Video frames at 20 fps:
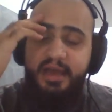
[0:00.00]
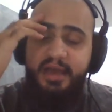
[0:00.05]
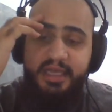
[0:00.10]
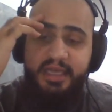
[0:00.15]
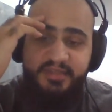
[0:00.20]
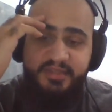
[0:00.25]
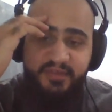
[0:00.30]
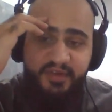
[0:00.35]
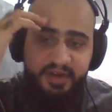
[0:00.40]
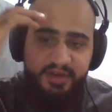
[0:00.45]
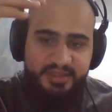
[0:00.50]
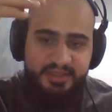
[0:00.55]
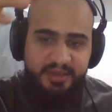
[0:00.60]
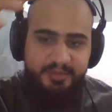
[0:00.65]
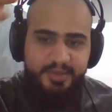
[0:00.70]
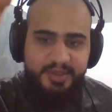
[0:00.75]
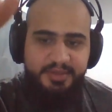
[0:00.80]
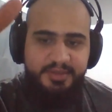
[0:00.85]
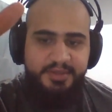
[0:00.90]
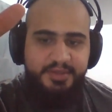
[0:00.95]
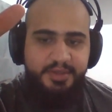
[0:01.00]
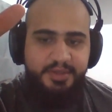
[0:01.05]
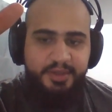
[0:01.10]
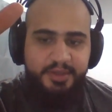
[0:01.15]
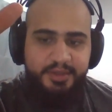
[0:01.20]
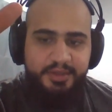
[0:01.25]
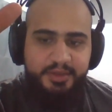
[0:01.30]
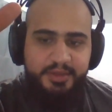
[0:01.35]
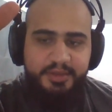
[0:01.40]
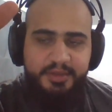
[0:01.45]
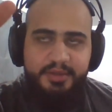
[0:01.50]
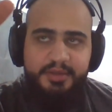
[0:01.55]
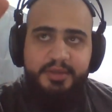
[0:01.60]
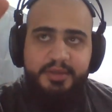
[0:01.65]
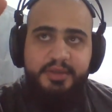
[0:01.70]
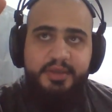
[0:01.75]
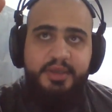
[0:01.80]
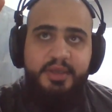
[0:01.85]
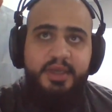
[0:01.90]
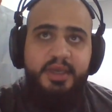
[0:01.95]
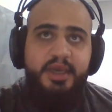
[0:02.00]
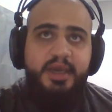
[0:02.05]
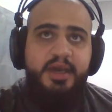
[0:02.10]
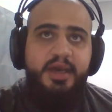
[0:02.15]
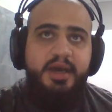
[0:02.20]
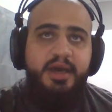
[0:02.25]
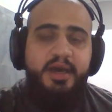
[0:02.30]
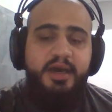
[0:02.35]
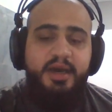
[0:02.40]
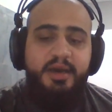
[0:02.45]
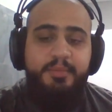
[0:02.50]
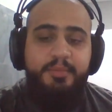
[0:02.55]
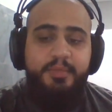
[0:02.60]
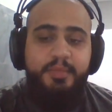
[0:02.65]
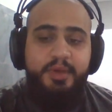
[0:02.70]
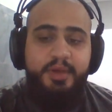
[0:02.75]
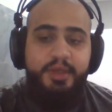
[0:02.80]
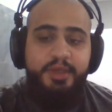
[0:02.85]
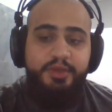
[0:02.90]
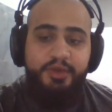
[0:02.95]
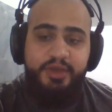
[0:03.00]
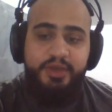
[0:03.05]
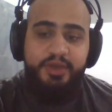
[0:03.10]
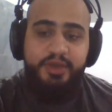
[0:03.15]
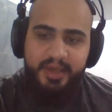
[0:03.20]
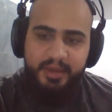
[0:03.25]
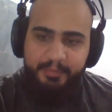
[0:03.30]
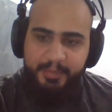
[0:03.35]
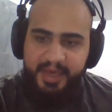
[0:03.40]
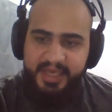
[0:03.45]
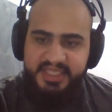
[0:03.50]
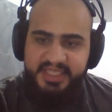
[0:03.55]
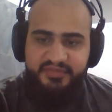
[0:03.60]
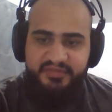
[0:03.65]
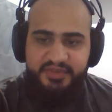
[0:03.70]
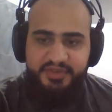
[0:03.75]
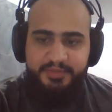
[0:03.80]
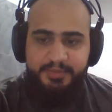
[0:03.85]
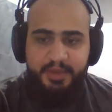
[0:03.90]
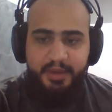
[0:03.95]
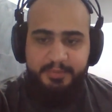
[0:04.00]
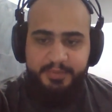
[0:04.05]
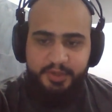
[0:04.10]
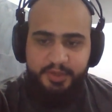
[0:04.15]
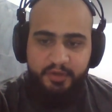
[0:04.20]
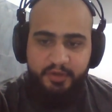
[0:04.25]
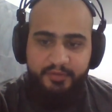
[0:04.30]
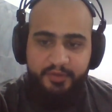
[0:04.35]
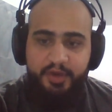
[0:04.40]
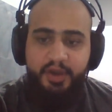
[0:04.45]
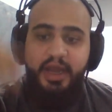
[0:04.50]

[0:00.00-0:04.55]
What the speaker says: As far as I'm concerned, you can be a passive observer.